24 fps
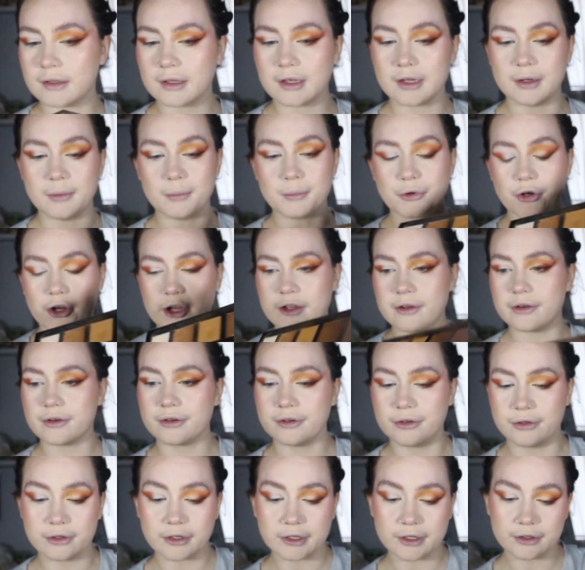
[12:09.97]
kind of brighter
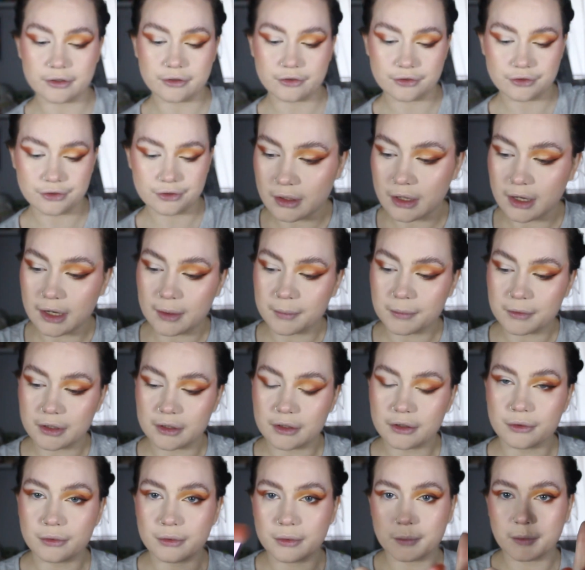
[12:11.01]
orange. I'm going
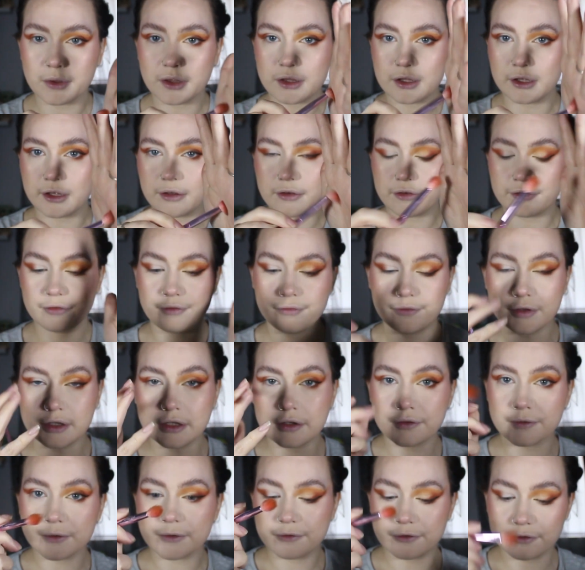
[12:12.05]
to go in with a
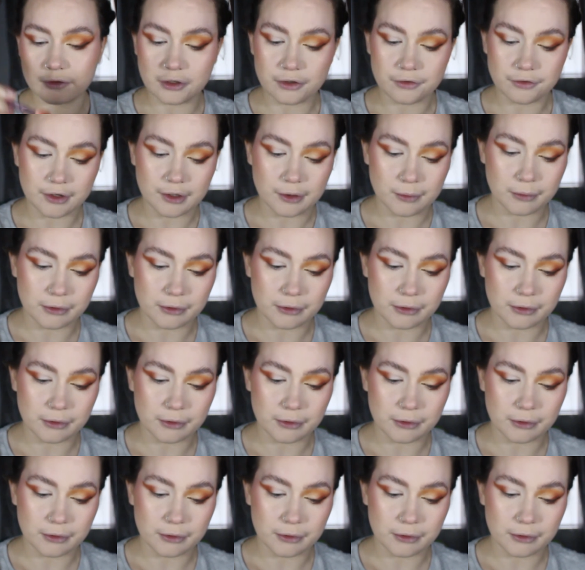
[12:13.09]
even fluffier